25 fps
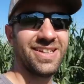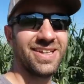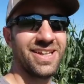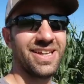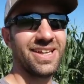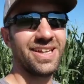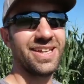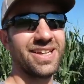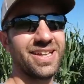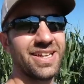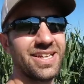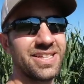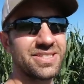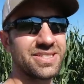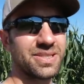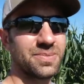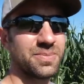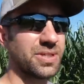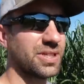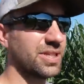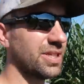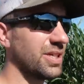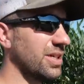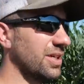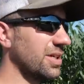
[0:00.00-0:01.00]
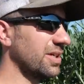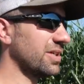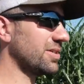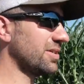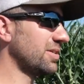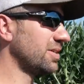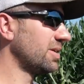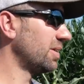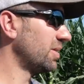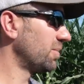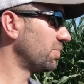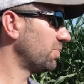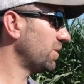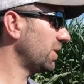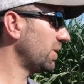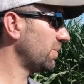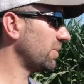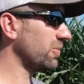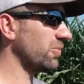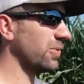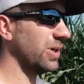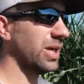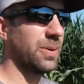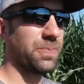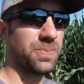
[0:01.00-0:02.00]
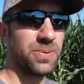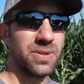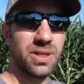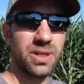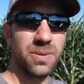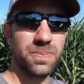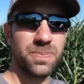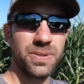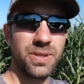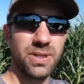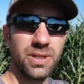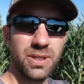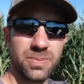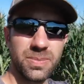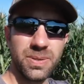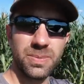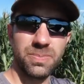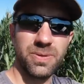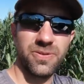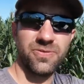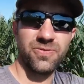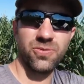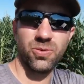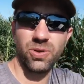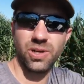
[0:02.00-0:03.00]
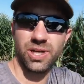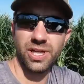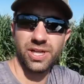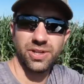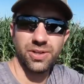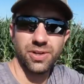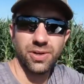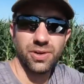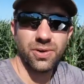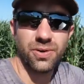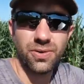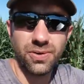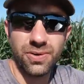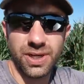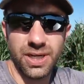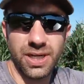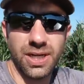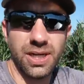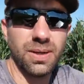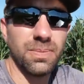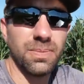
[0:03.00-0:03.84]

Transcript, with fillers: Hey guys, I'm gonna probably wrap it up here, but before I go,